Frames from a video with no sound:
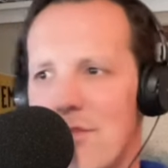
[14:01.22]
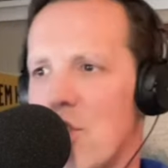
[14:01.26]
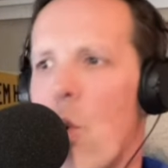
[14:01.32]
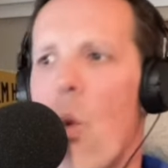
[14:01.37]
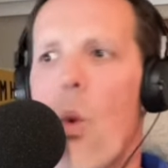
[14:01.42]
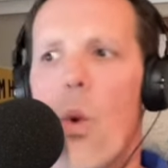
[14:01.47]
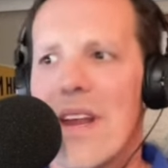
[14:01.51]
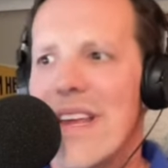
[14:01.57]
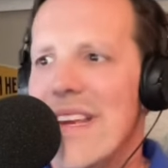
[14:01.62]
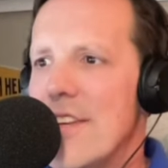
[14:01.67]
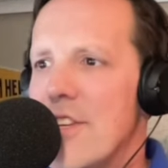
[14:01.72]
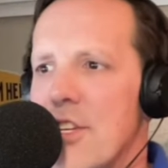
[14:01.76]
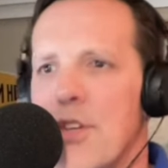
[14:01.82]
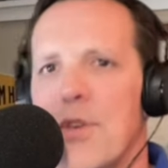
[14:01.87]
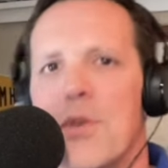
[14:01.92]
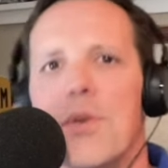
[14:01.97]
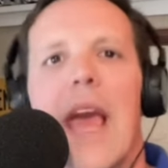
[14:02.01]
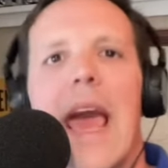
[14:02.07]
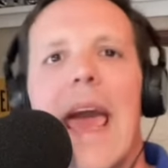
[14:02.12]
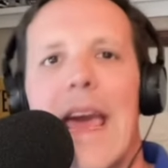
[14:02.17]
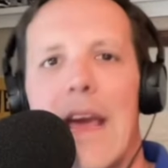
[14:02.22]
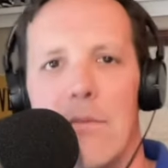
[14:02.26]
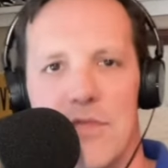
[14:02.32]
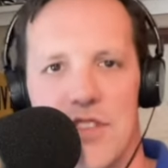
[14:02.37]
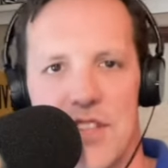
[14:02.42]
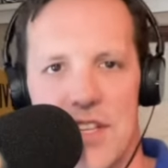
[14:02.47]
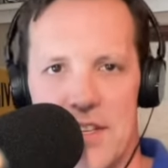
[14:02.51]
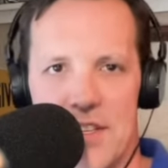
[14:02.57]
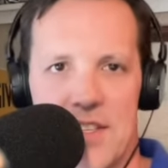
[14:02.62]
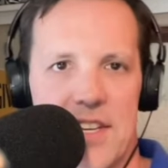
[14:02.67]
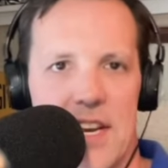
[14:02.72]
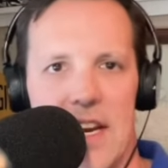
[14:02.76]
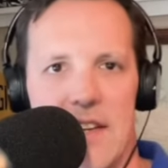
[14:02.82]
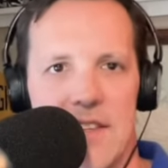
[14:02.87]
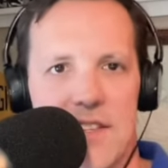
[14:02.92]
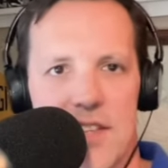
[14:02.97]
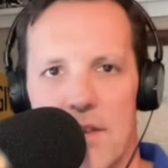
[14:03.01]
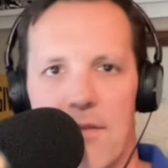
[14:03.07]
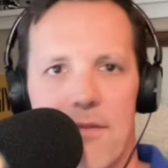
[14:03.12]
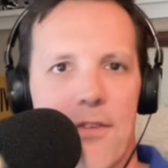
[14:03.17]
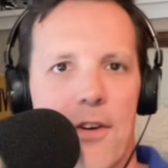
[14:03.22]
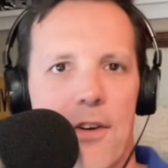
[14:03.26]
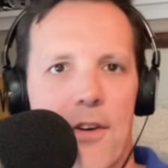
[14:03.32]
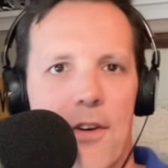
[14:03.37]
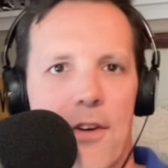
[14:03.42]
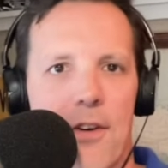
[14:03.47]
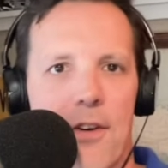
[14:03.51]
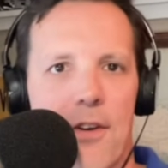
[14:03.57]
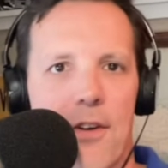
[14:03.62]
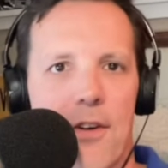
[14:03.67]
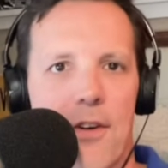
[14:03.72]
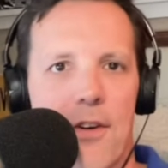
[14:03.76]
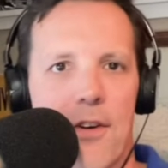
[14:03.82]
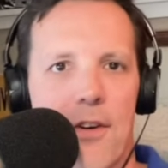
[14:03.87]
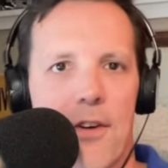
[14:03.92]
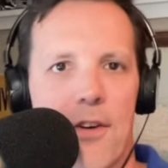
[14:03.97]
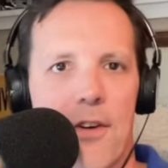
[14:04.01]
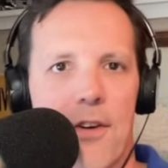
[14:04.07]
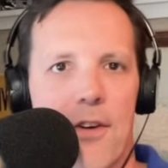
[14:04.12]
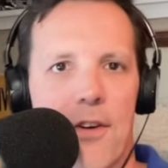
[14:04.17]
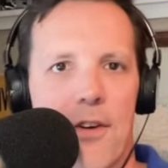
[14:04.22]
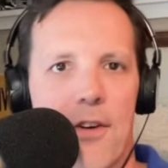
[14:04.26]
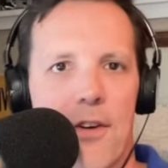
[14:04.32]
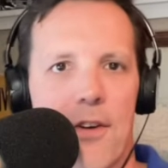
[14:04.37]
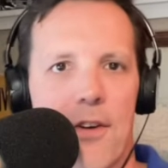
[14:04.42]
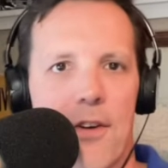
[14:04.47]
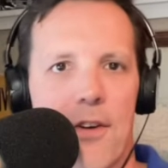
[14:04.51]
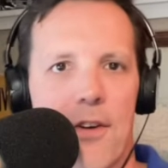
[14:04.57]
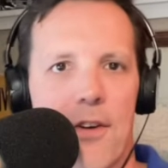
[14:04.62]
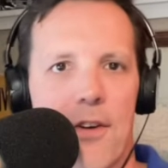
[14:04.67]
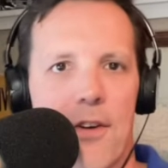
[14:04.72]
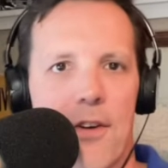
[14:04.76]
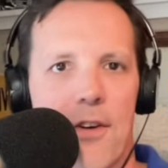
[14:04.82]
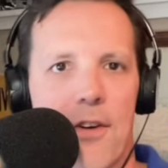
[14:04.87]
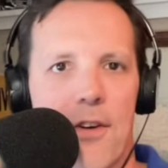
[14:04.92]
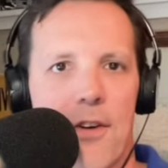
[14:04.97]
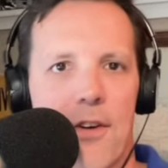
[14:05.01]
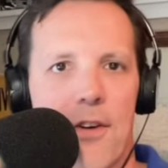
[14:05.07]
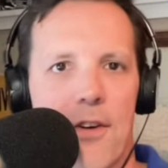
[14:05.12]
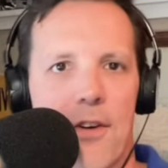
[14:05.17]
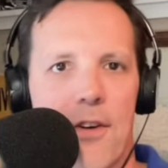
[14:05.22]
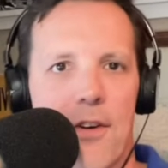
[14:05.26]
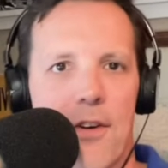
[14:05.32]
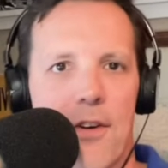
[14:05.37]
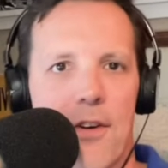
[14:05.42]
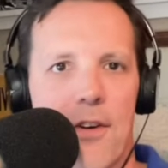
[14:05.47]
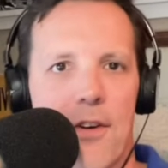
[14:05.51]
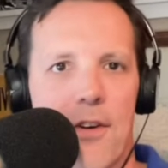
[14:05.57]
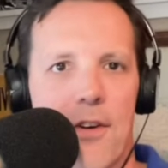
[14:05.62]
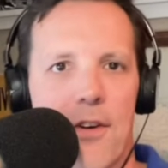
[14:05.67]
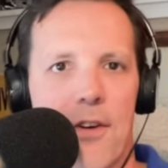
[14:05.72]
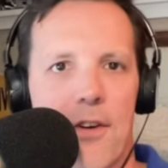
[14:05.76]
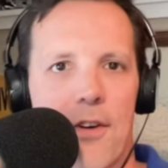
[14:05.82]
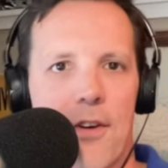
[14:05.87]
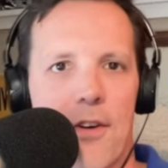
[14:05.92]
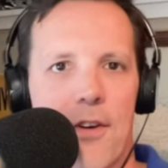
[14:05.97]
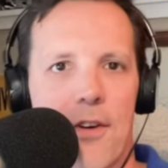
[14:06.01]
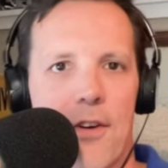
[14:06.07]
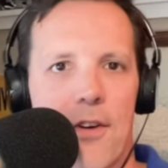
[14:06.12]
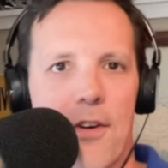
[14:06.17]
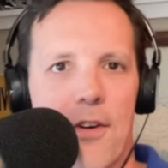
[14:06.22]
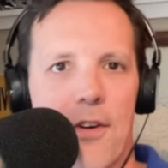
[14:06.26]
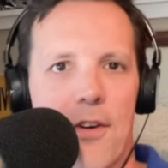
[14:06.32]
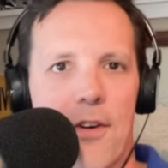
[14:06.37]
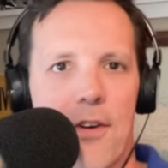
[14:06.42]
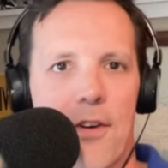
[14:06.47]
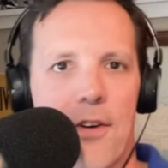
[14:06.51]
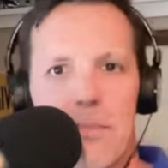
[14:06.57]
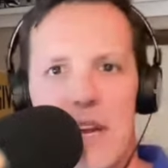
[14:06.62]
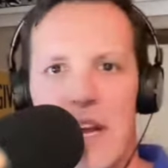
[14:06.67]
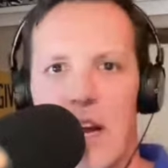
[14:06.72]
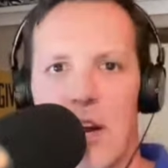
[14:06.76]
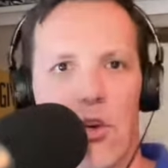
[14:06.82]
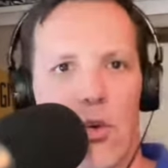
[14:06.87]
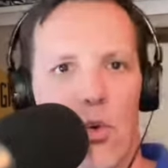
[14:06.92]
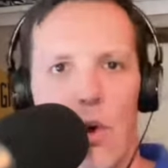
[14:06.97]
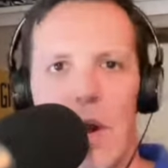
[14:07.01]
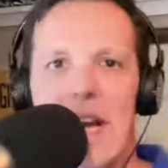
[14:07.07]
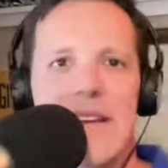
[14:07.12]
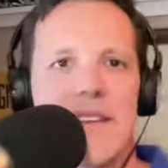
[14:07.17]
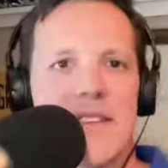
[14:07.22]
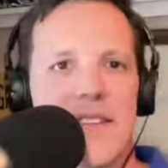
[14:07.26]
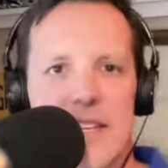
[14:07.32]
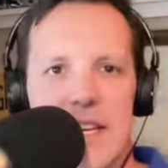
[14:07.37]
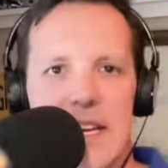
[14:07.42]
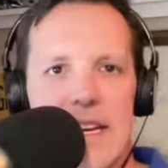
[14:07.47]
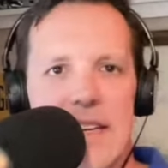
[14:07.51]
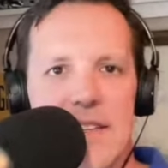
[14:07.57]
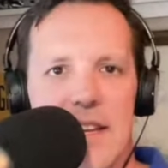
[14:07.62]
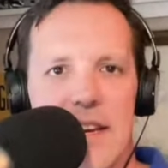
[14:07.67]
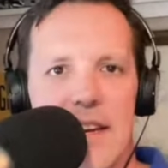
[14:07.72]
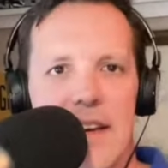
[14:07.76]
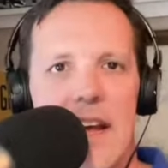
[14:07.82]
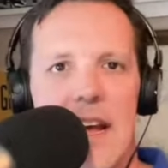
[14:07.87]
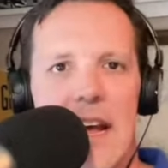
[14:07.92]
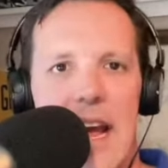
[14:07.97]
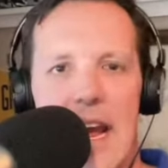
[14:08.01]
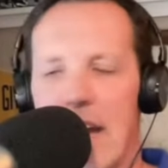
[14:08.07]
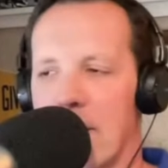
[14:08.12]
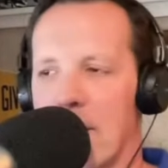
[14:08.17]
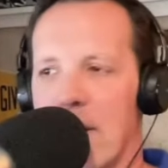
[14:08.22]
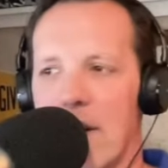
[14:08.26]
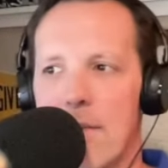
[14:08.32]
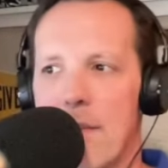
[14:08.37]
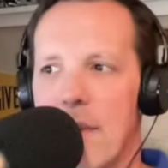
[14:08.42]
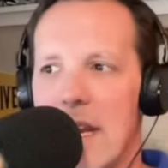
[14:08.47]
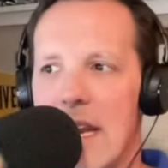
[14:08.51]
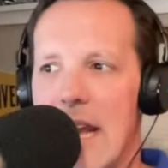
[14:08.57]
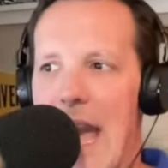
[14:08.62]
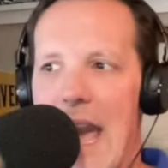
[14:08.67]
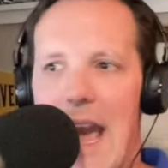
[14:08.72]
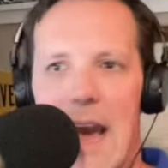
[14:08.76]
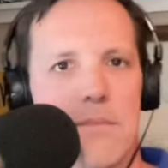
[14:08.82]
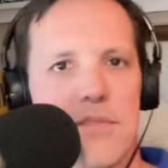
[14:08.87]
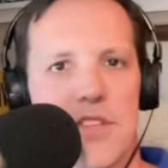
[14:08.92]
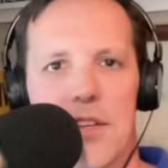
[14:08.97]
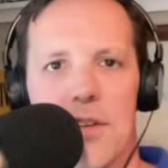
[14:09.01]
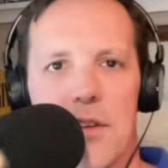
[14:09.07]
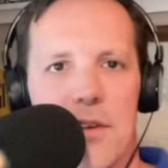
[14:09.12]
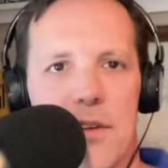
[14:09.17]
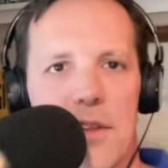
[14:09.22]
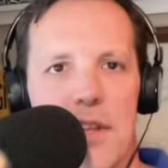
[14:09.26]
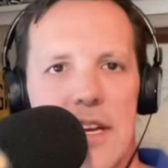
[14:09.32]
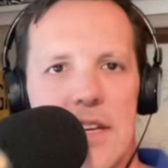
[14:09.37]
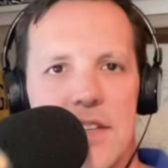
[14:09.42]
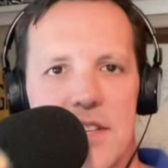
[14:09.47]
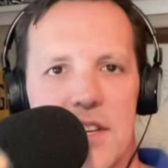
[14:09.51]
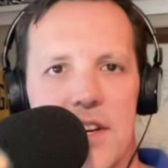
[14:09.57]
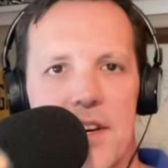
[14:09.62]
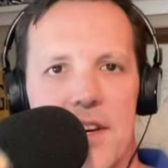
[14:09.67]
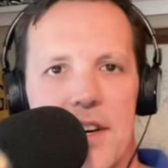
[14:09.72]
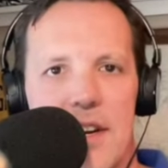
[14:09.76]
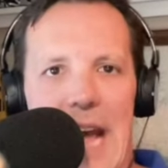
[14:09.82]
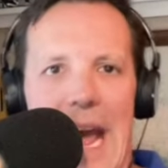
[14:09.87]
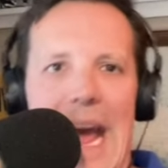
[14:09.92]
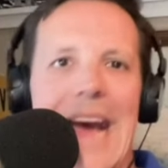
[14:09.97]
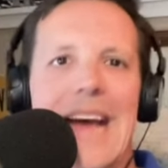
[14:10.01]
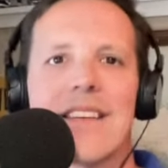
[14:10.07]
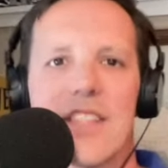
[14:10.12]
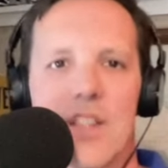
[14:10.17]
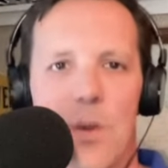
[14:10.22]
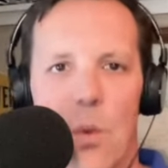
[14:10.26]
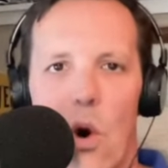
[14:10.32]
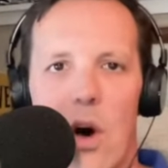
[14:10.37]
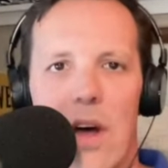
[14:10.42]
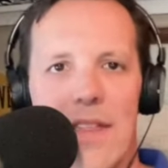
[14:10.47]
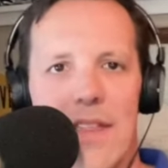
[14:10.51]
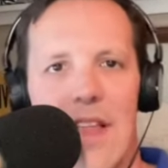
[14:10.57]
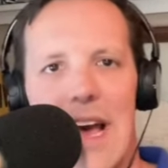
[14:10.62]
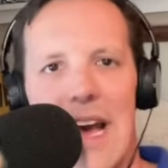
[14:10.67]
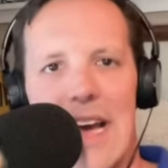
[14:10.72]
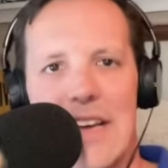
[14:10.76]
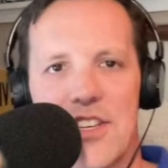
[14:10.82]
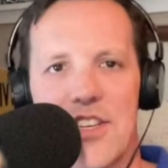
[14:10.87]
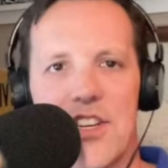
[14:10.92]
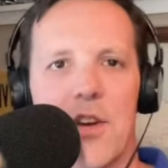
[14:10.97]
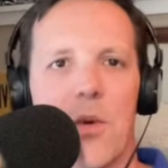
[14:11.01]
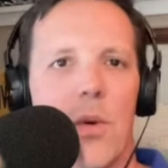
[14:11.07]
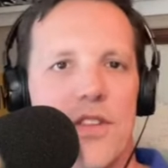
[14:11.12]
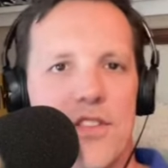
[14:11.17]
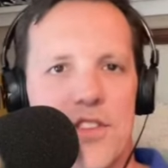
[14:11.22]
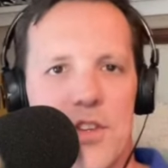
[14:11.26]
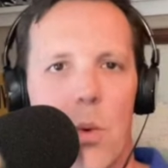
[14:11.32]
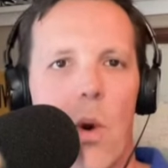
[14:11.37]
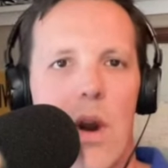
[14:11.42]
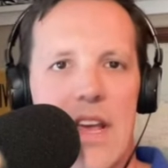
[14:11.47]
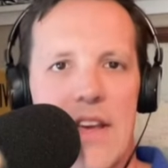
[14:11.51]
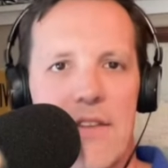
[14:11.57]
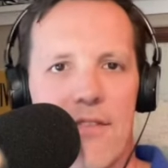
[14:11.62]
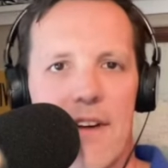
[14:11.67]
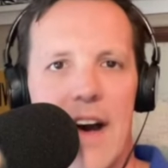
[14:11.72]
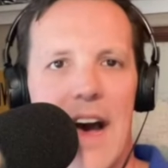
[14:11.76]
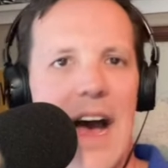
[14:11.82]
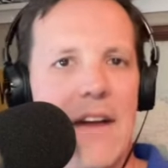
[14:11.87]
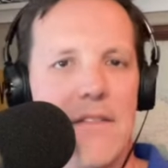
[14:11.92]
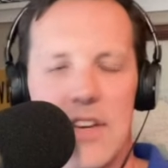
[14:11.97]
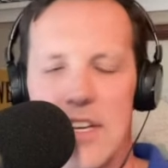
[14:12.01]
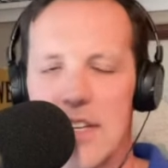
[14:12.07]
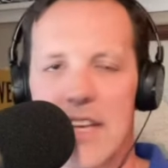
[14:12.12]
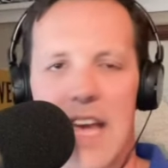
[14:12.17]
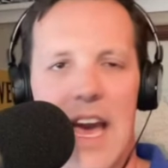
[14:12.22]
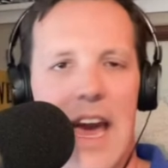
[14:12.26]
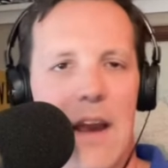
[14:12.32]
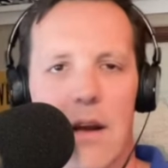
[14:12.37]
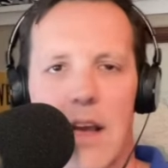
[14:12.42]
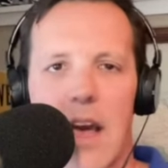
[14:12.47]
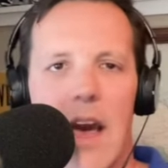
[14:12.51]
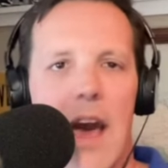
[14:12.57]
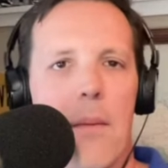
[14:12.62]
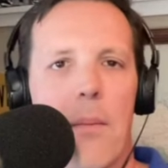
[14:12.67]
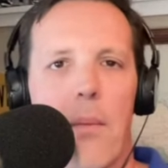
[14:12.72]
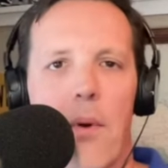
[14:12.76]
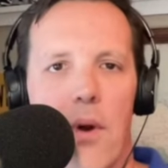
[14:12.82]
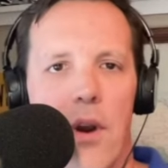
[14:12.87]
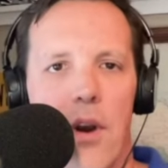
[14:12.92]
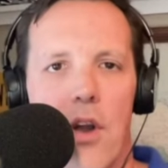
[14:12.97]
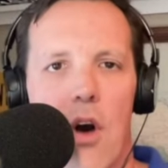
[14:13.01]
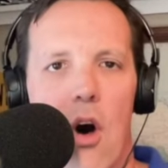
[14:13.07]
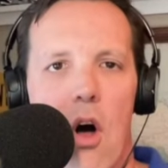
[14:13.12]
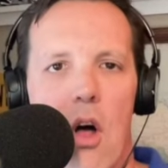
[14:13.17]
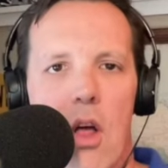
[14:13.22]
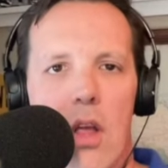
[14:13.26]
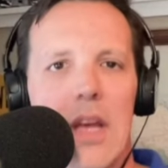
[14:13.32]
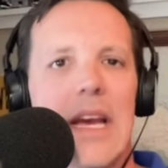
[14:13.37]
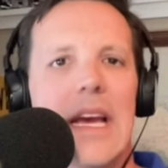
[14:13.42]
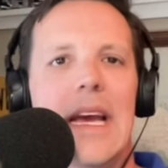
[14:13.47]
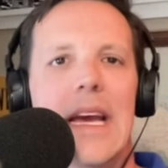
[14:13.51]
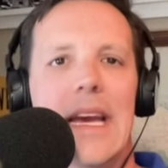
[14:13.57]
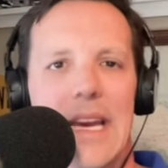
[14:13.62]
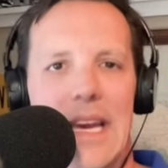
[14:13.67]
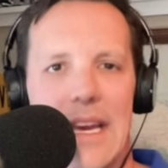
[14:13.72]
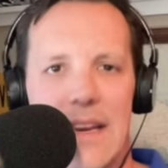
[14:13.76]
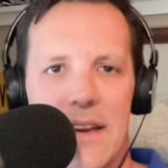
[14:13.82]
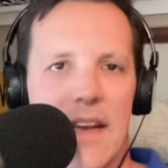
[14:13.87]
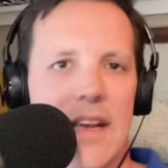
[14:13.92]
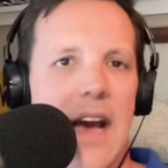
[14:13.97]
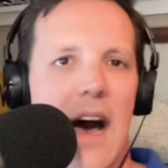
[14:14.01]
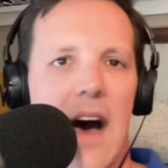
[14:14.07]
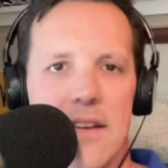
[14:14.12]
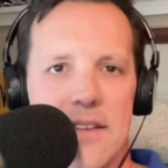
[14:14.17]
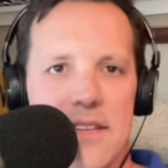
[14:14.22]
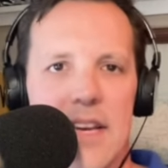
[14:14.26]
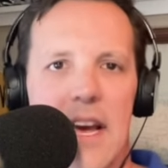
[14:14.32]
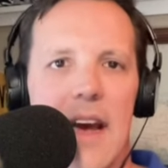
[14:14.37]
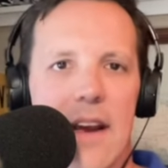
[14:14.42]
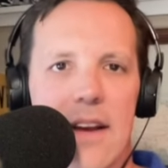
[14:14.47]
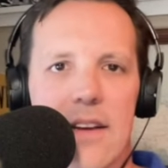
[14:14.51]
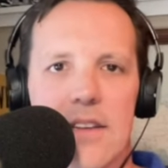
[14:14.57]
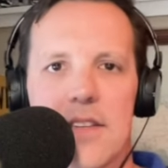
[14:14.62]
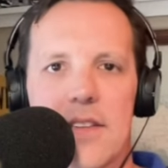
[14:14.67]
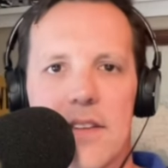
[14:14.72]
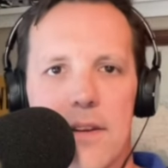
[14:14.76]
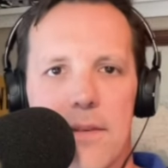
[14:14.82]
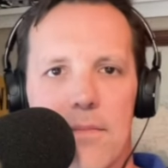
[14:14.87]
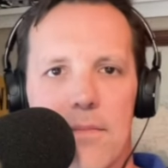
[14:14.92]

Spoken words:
22 games this season for instead of 25, I think that'd be a great season and could be absolutely as good as the one last year with 25. You just got to kind of put it all into context.